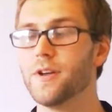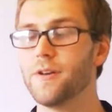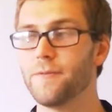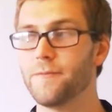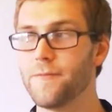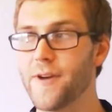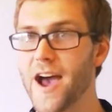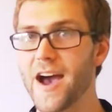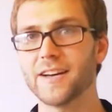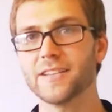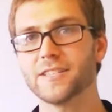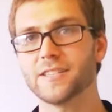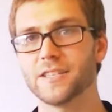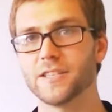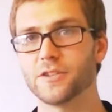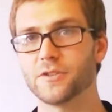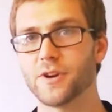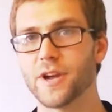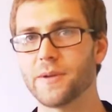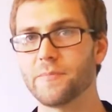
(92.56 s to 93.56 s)
fast
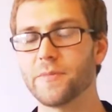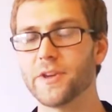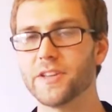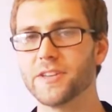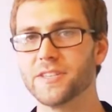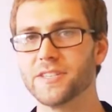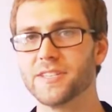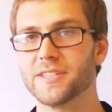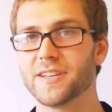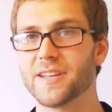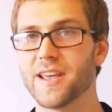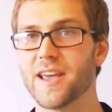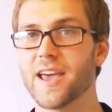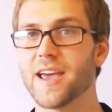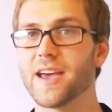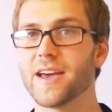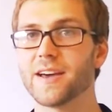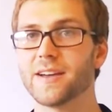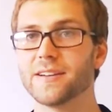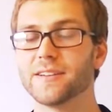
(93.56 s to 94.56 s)
entrainment
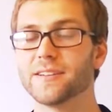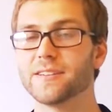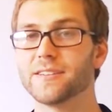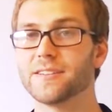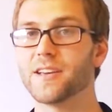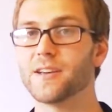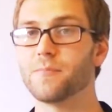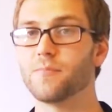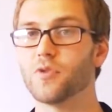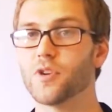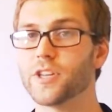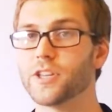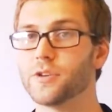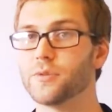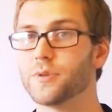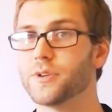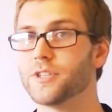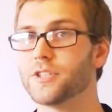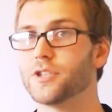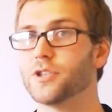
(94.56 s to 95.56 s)
and they bring you
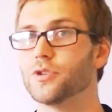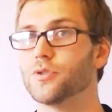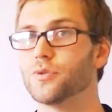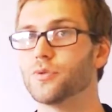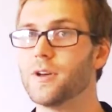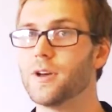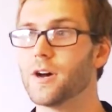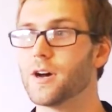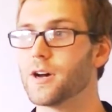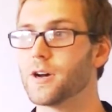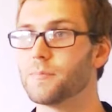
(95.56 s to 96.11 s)
into